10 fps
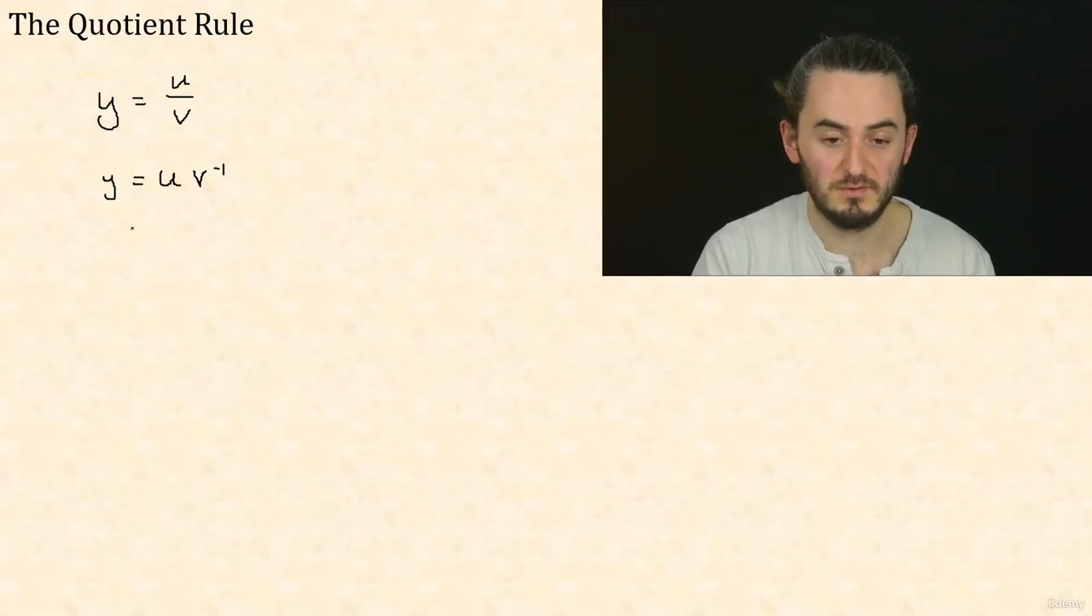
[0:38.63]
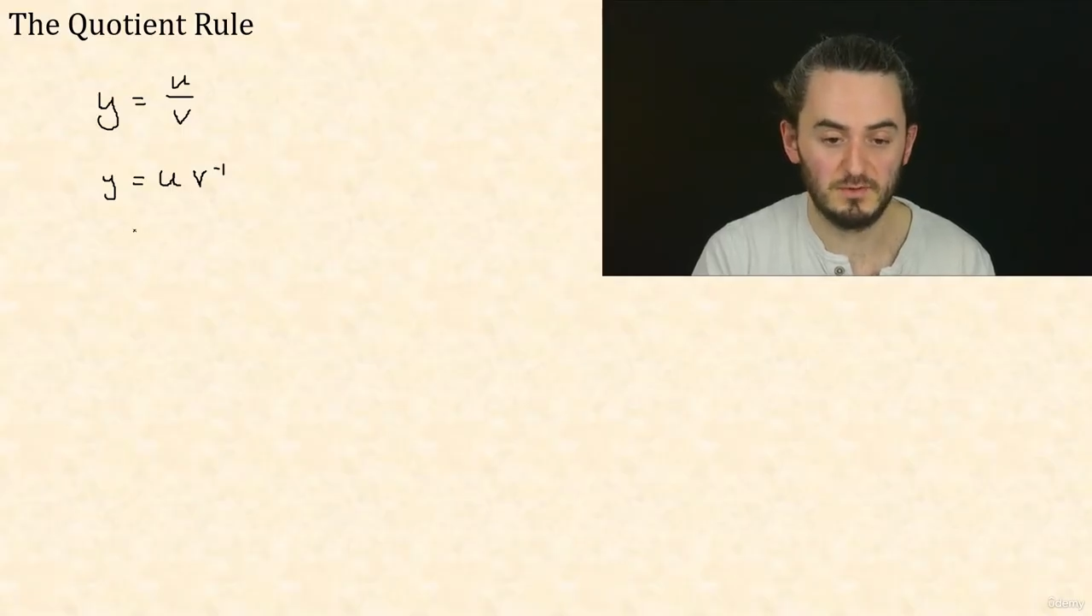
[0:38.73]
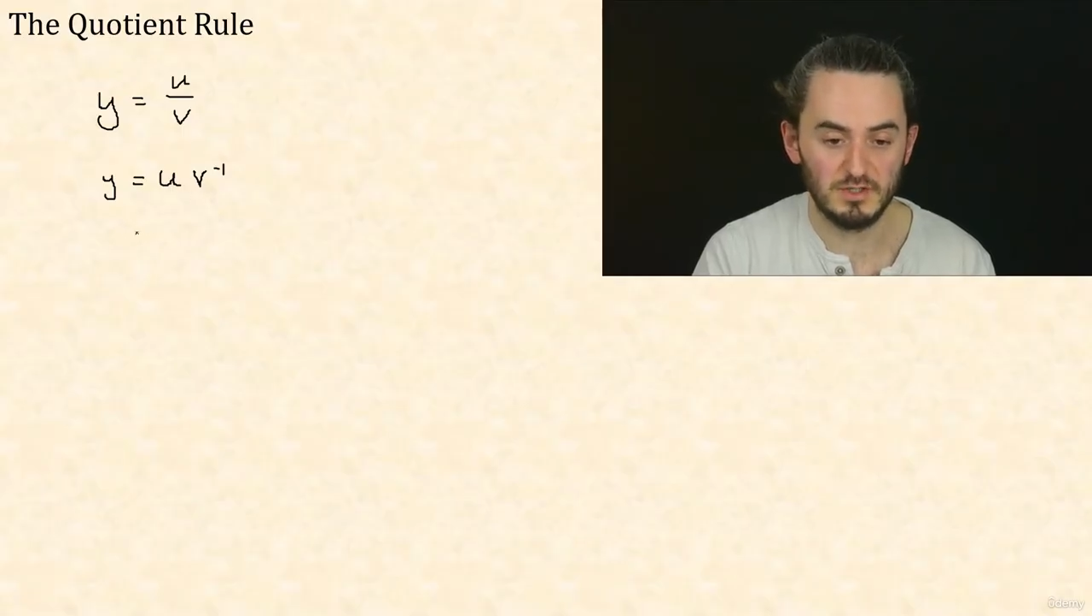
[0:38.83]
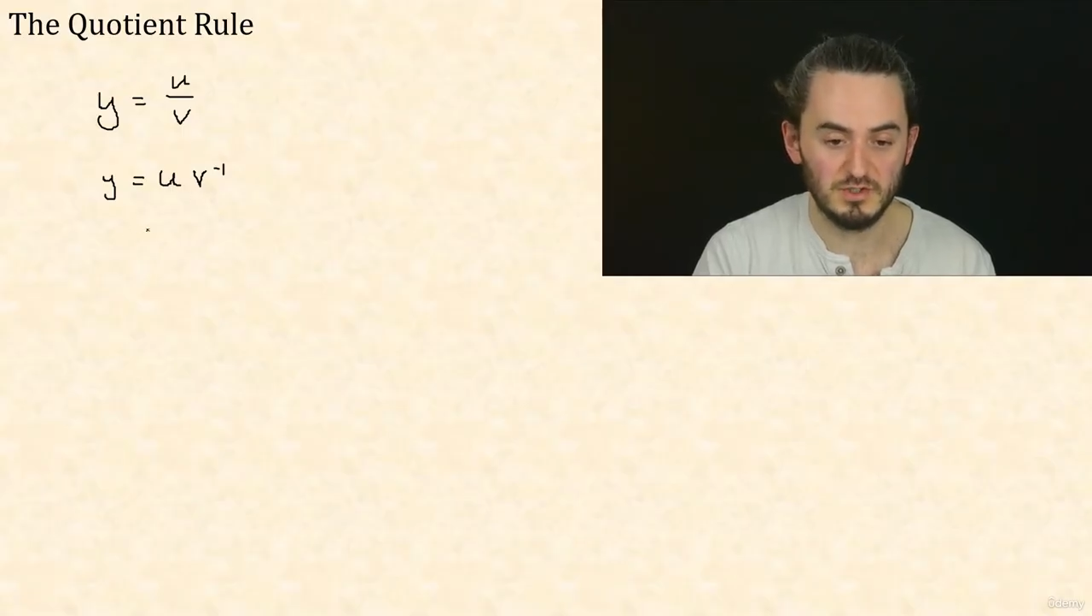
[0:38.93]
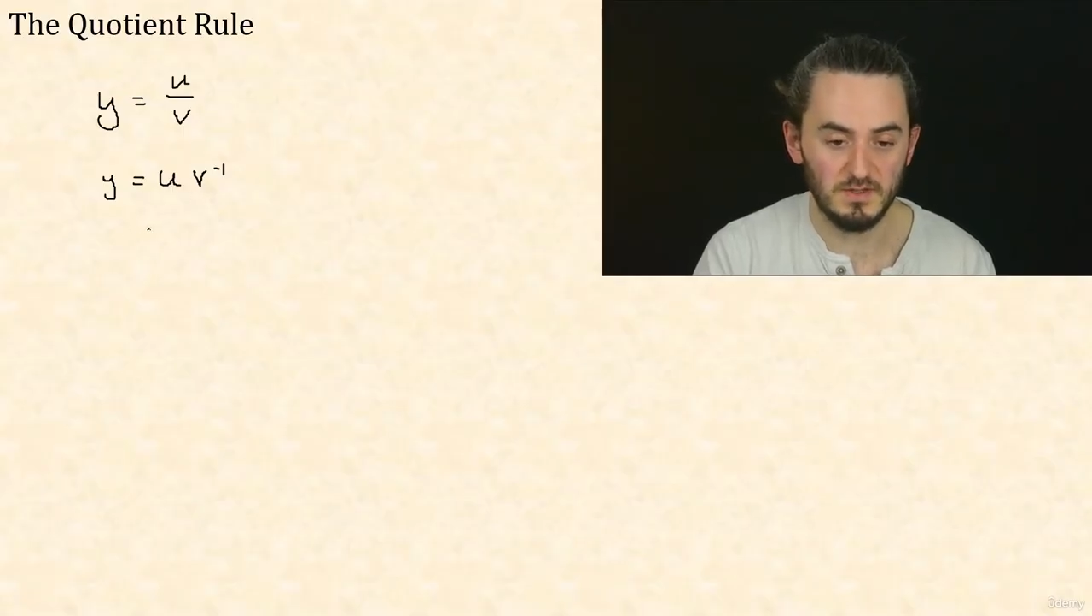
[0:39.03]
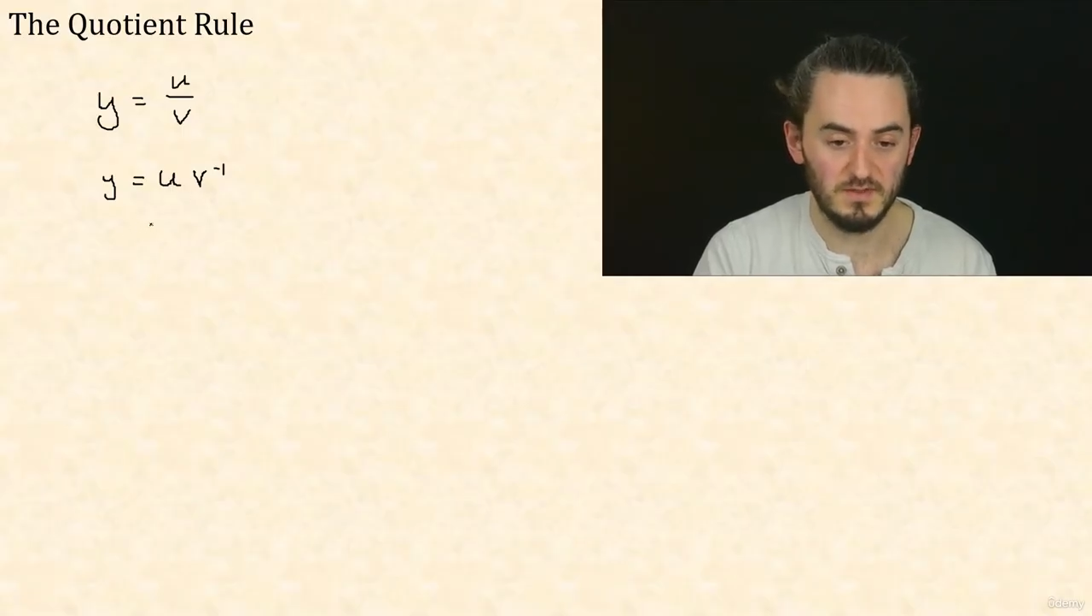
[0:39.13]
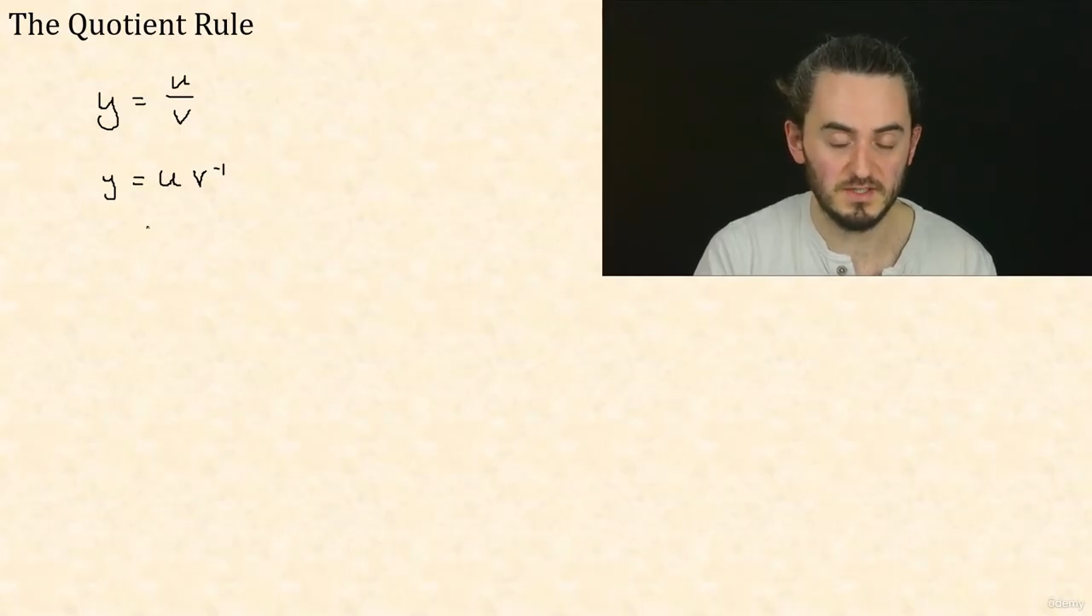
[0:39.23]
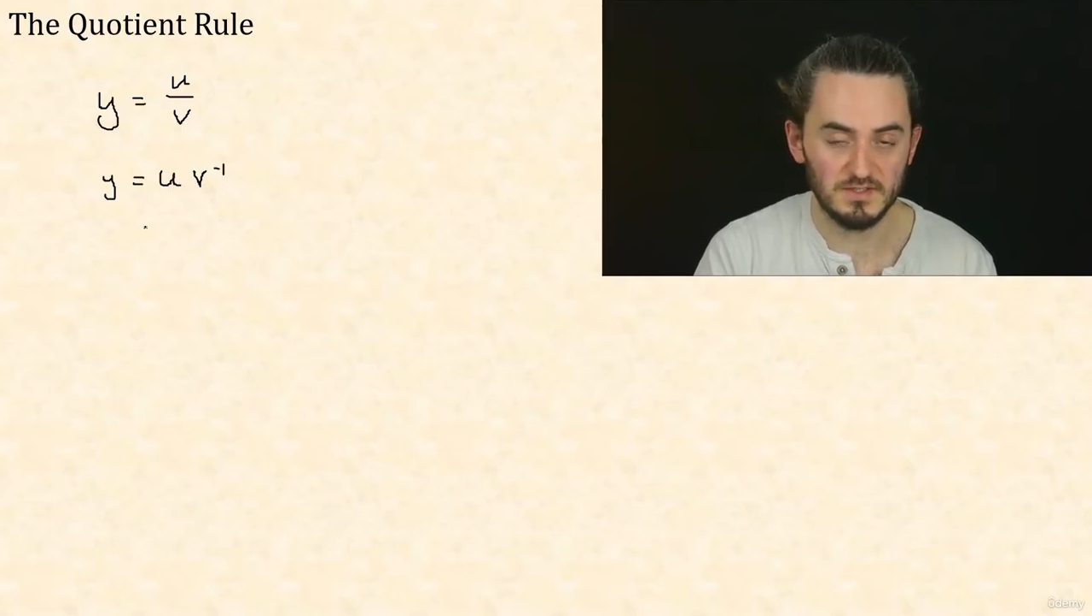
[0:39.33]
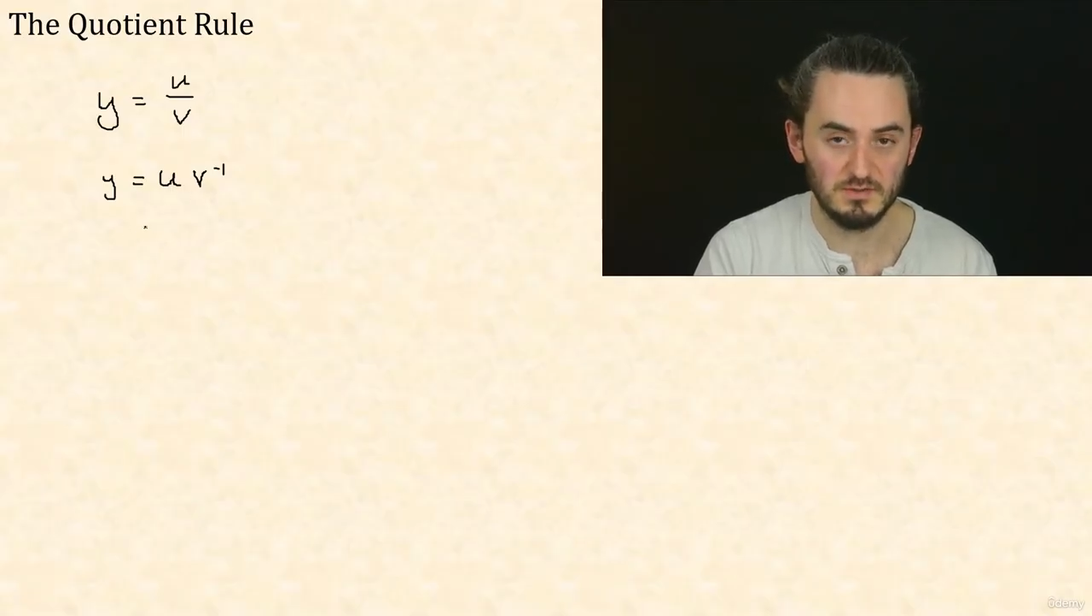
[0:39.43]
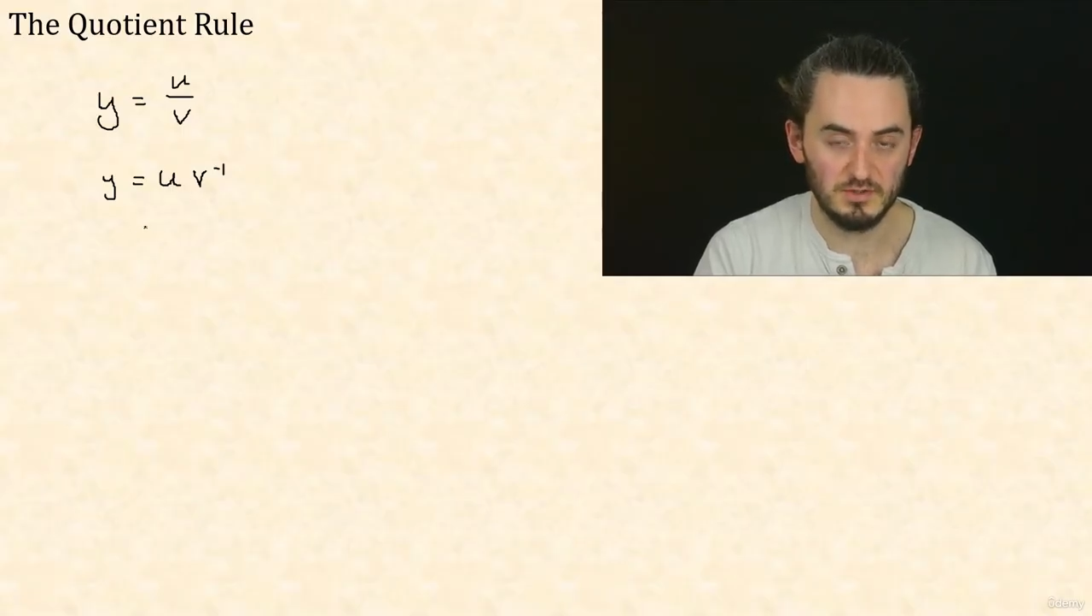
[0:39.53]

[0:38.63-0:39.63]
differentiate this.